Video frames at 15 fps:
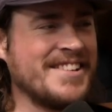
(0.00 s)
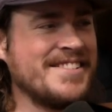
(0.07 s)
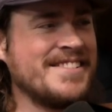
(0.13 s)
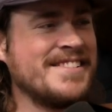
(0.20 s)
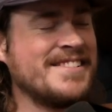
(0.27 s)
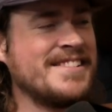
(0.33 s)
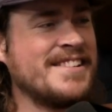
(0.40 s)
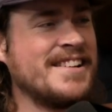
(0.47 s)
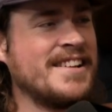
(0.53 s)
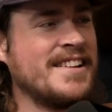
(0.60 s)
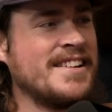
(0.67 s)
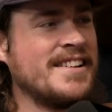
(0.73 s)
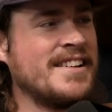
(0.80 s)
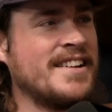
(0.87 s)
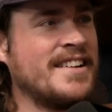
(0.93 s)
How does that work? So
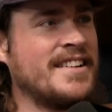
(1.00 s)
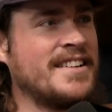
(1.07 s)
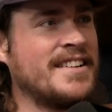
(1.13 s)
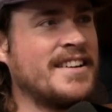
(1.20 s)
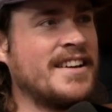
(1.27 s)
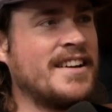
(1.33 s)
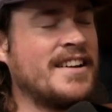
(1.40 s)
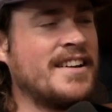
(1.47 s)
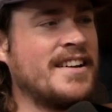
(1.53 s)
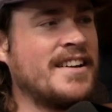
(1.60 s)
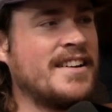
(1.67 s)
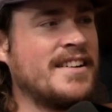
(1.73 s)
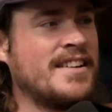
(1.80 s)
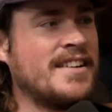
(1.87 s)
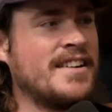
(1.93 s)
you
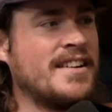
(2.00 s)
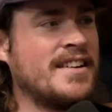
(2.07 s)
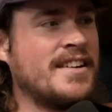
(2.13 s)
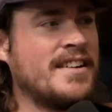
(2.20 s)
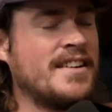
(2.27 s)
start